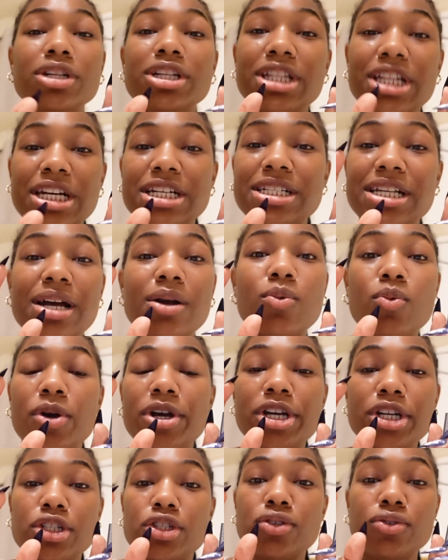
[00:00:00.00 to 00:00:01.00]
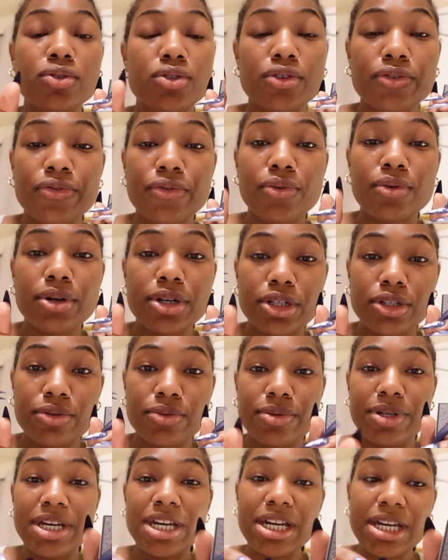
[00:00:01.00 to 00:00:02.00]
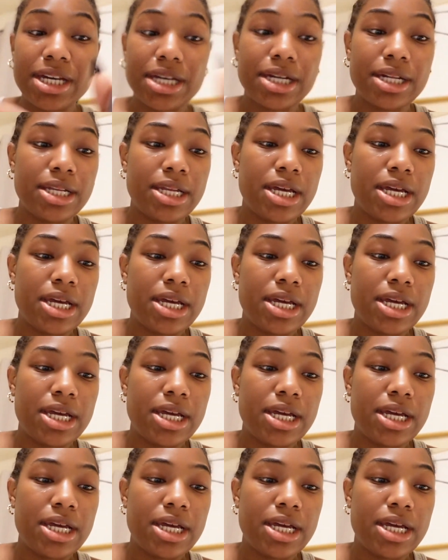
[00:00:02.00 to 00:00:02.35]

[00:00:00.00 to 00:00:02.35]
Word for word: things I went into Sephora to get,